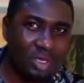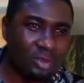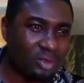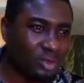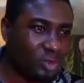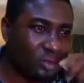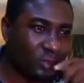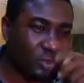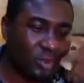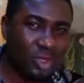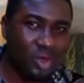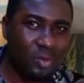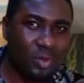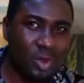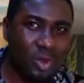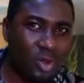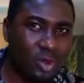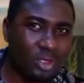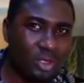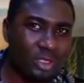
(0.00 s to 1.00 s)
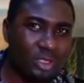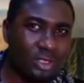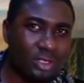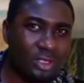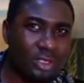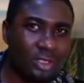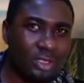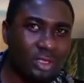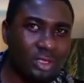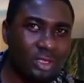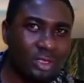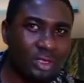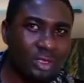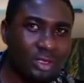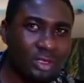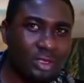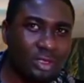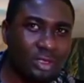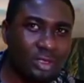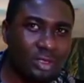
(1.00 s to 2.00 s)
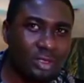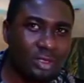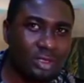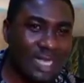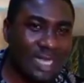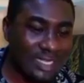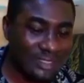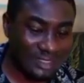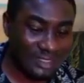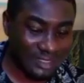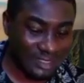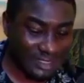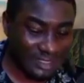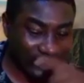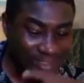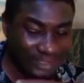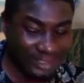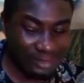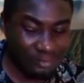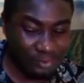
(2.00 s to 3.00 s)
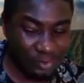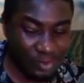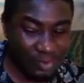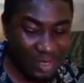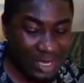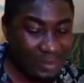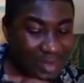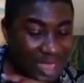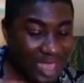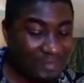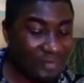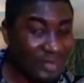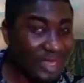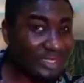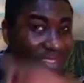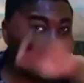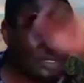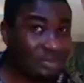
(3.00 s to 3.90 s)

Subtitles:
You become unconscious. That's the kidney problem affecting